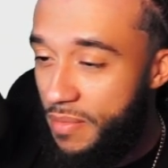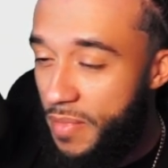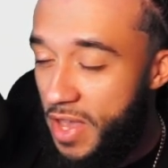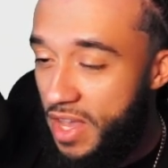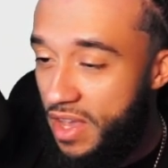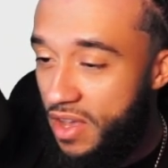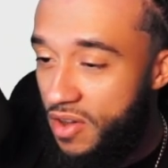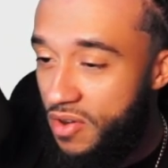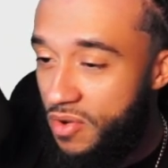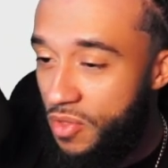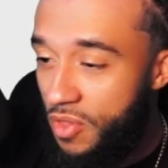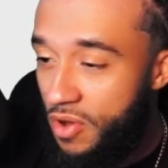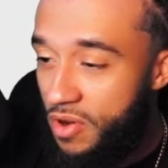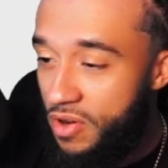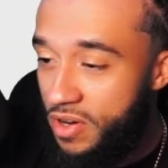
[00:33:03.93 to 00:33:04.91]
make it go
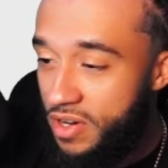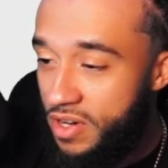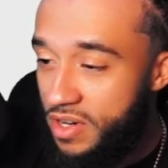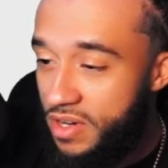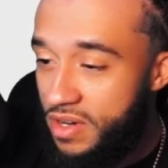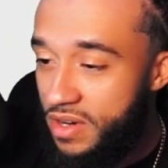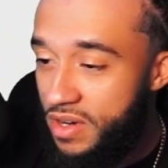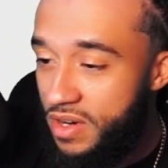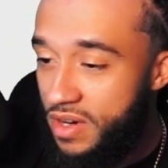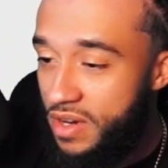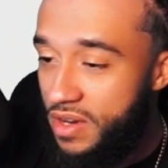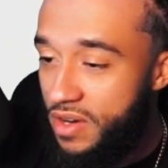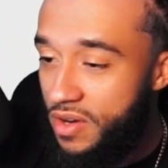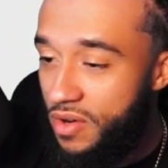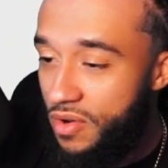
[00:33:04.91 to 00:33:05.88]
longer,
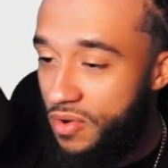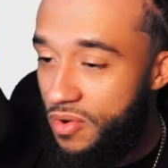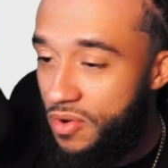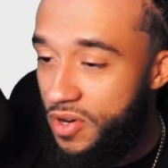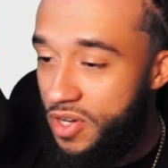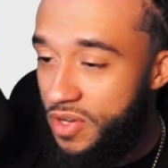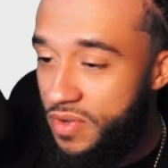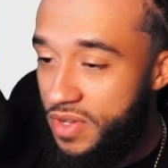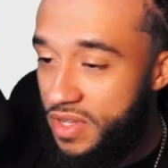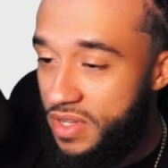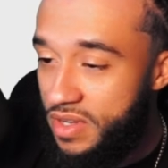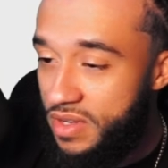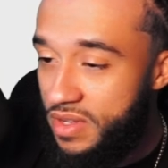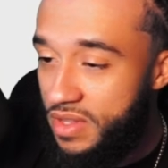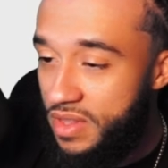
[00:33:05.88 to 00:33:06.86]
or you can
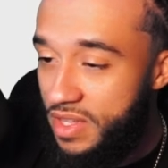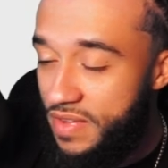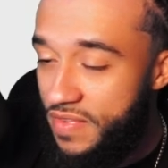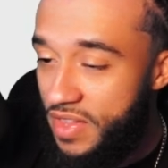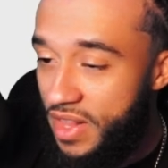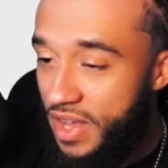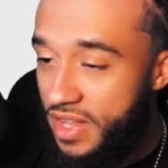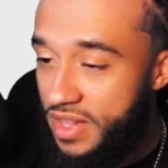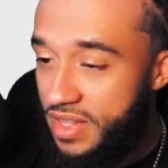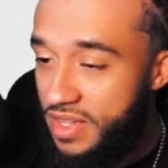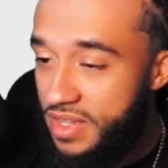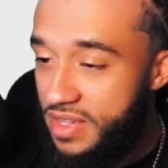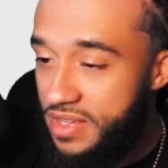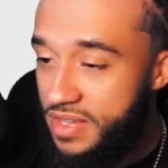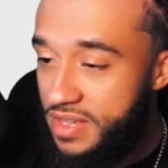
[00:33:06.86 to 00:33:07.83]
leave it like
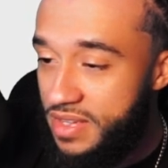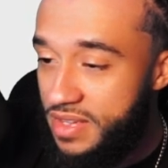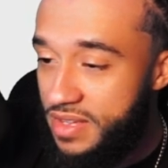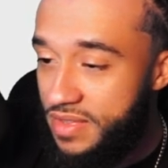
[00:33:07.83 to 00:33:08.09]
this.